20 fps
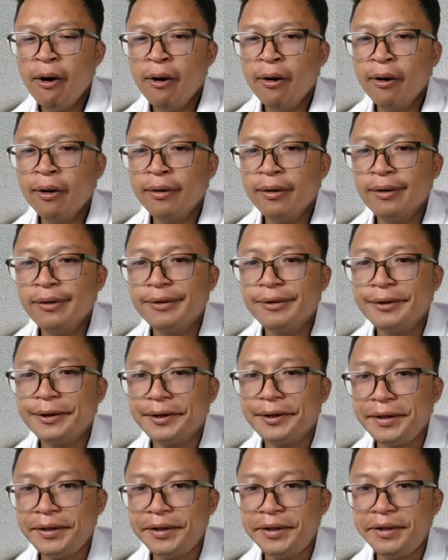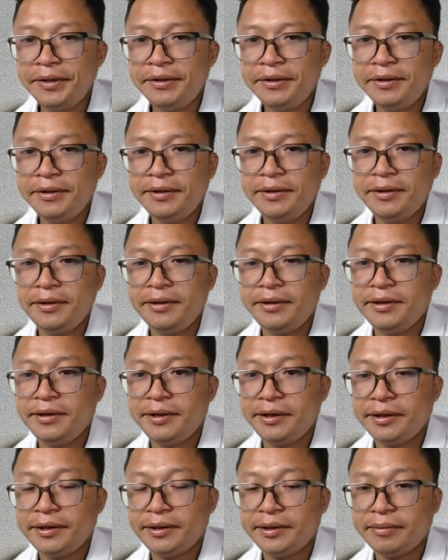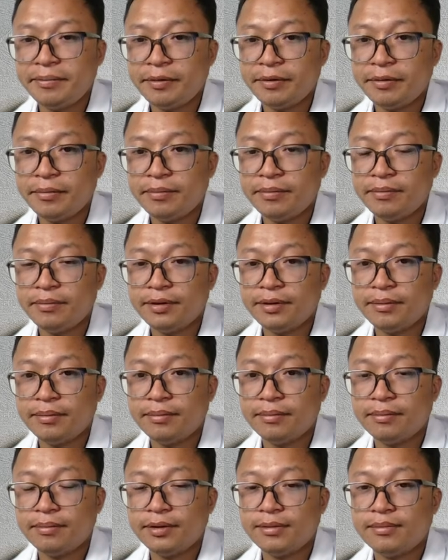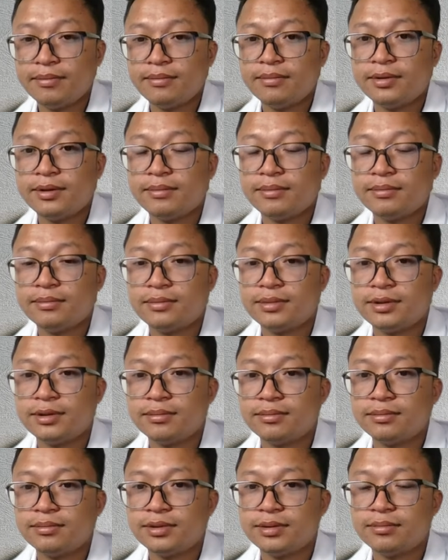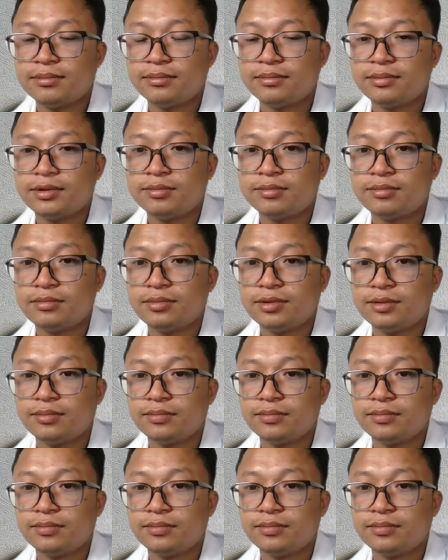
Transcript: Hey, boom, boom, boom, boom, boom, boom, boom, boom.